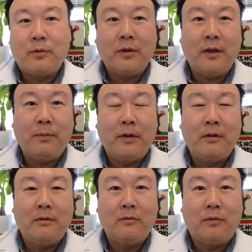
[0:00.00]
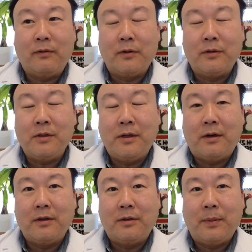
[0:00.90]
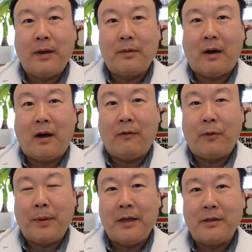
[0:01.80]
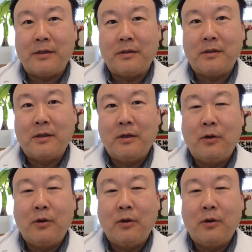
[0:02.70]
really been revolutionary to be able to offer patients